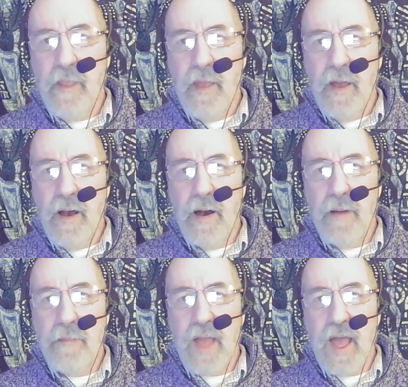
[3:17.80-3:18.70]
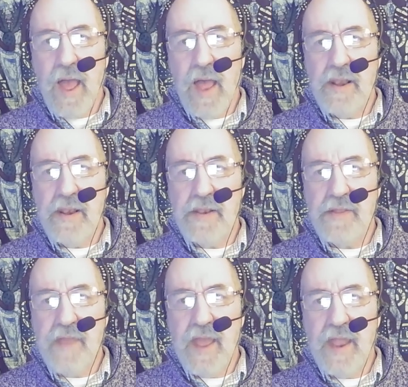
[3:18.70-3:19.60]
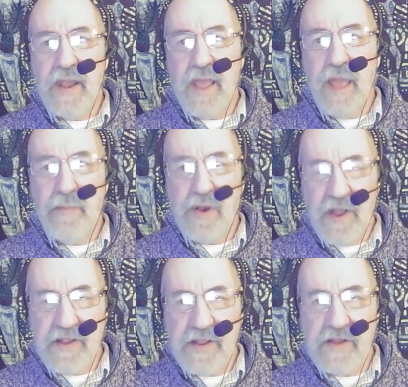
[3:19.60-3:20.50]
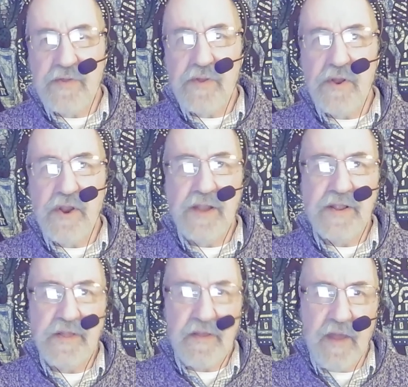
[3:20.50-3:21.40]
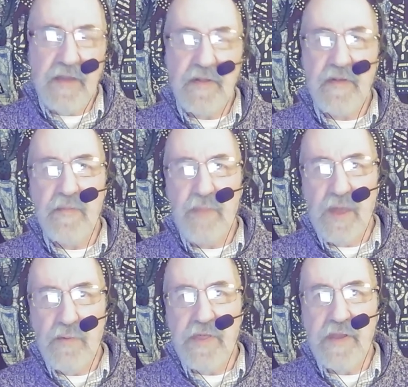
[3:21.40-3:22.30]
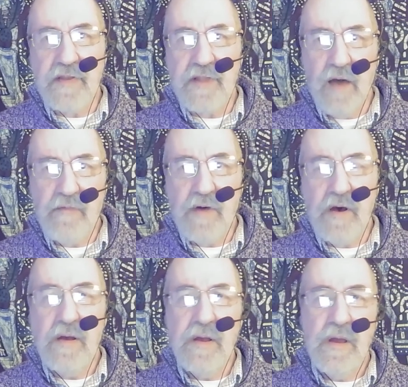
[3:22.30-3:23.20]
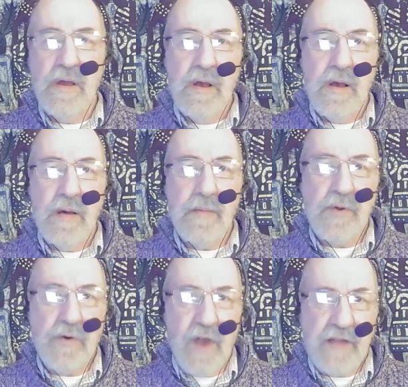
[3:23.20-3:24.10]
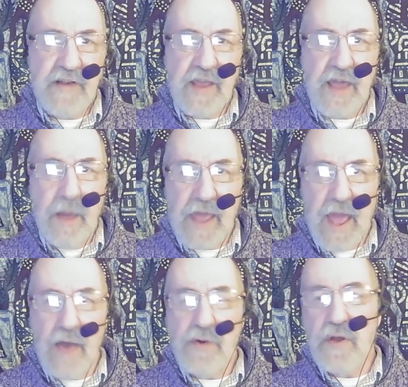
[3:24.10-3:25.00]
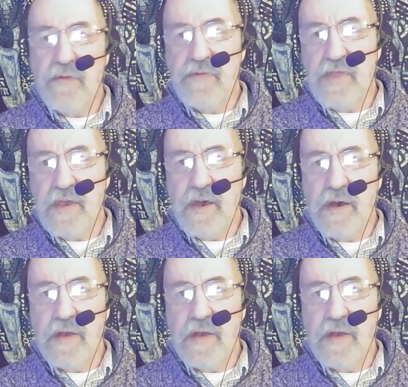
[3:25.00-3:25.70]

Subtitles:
and then emigrating to the United States to be with his lover, gradually coming out over the years,